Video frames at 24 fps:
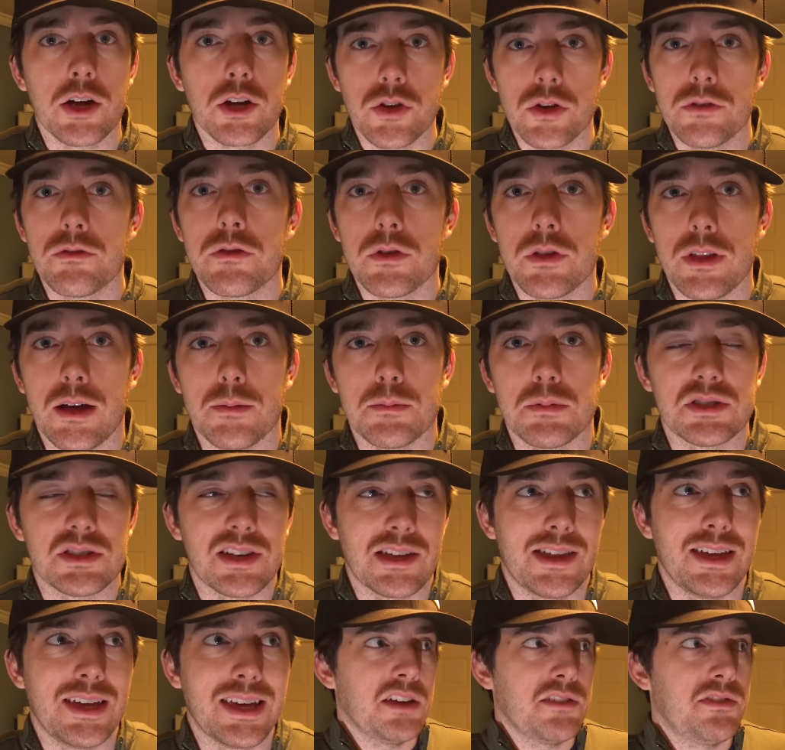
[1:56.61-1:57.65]
Good for them, because I
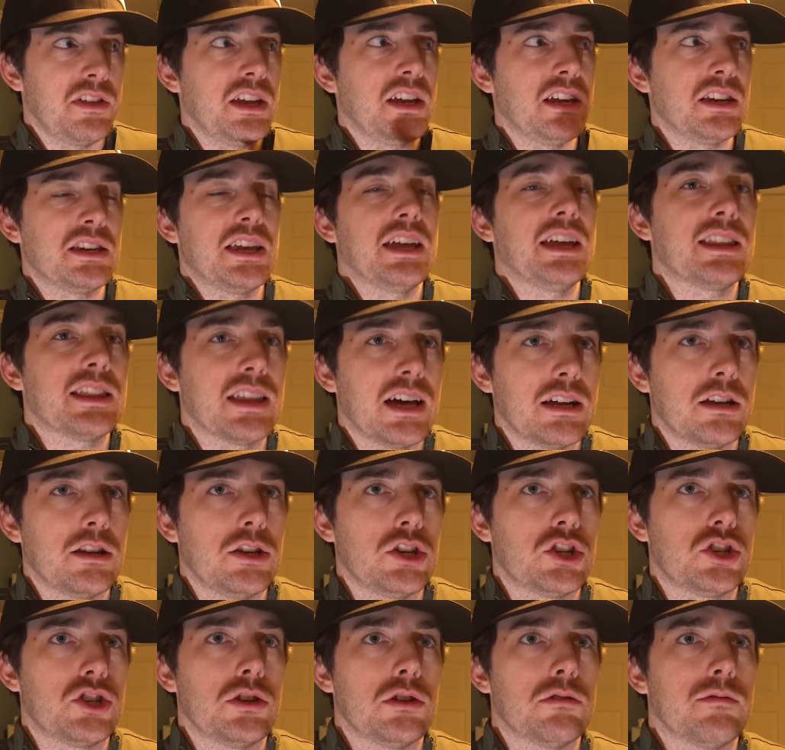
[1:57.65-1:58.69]
think if they didn't take that
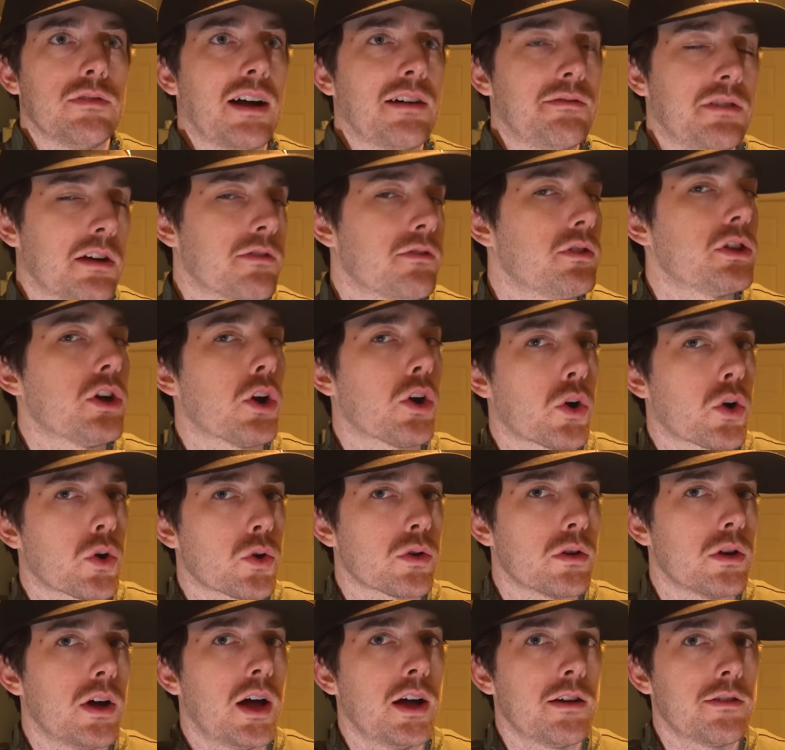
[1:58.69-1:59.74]
initiative, I've definitely
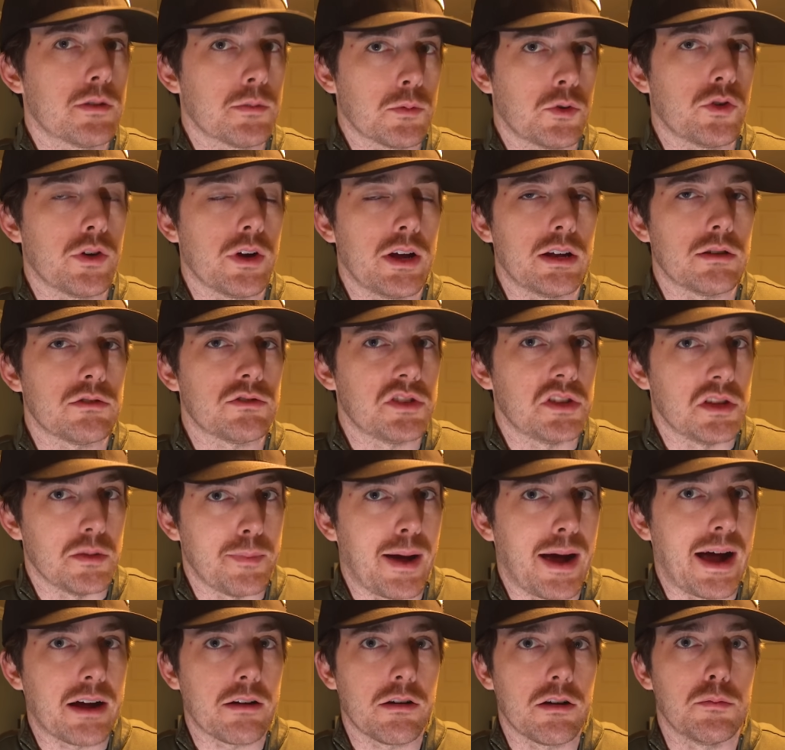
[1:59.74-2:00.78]
heard from creators in the
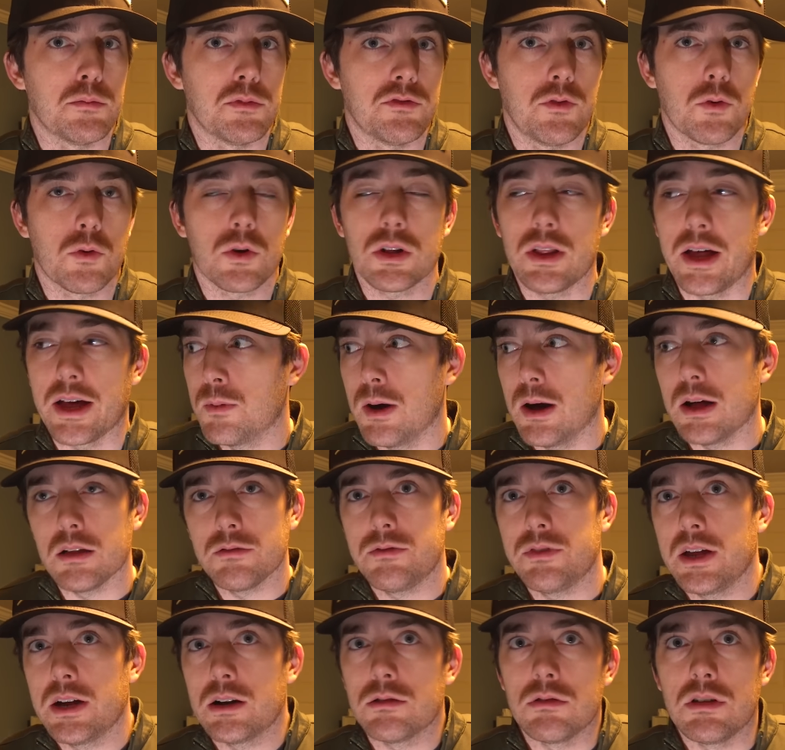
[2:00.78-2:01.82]
background before, like, well, if
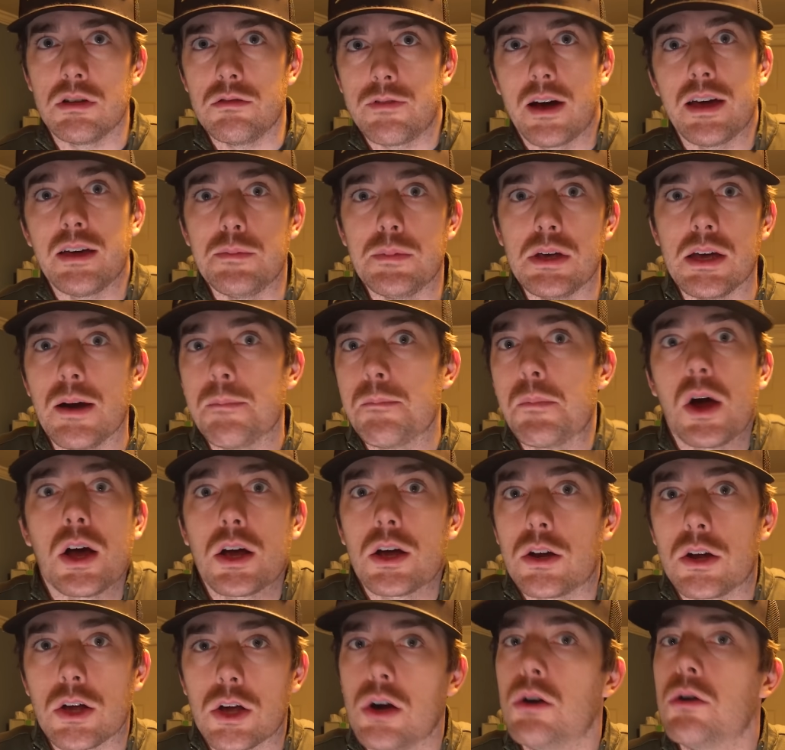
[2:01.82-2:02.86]
they don't invite me, I'm not
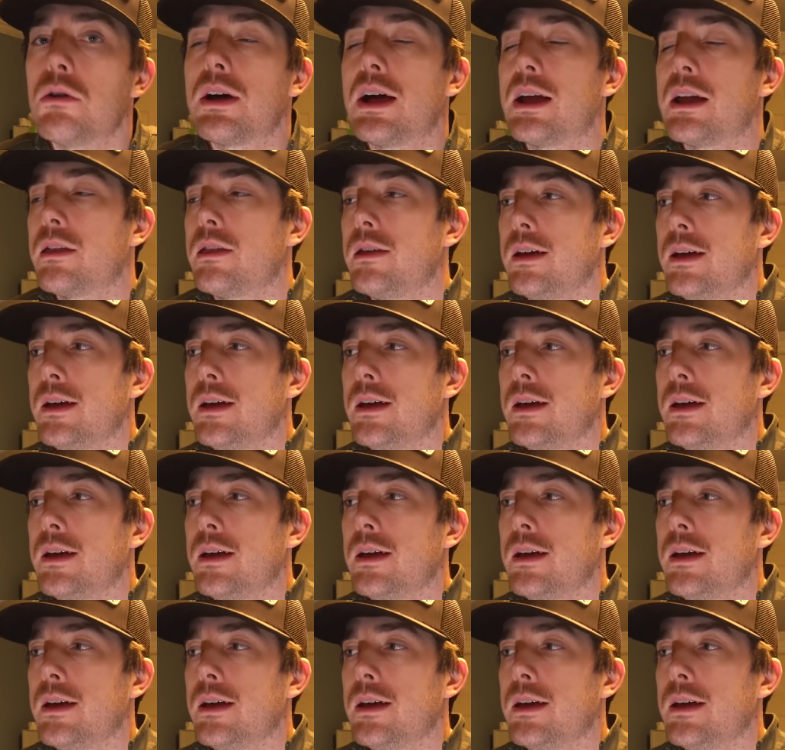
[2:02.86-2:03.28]
gonna go, kind of